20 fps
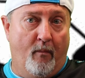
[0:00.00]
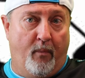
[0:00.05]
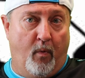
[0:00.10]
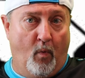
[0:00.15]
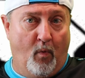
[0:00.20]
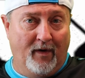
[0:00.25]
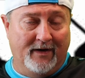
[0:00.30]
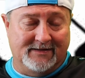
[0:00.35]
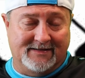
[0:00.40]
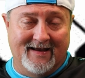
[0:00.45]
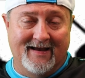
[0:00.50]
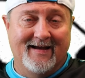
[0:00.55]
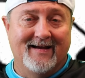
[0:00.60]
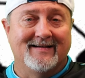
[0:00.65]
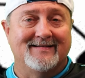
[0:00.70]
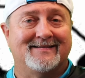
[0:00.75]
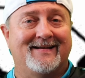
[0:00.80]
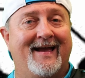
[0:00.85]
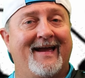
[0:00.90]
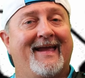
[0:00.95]
points,
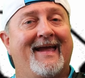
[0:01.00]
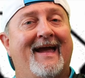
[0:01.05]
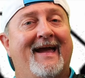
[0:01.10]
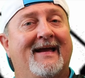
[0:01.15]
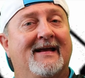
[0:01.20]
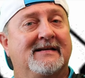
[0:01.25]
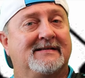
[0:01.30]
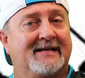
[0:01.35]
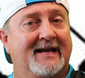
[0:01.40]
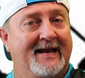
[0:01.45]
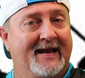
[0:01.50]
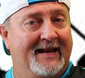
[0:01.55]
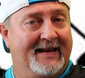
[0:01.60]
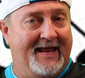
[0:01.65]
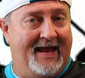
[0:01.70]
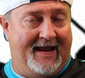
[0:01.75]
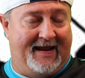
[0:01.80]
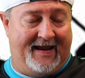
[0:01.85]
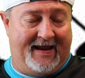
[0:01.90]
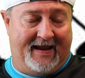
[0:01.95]
take A&T in
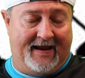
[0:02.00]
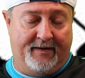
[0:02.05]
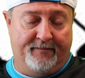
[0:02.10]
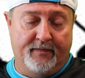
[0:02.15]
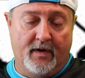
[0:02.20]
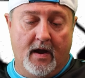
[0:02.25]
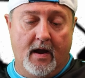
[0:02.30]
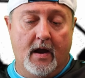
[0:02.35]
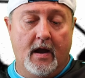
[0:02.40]
that game.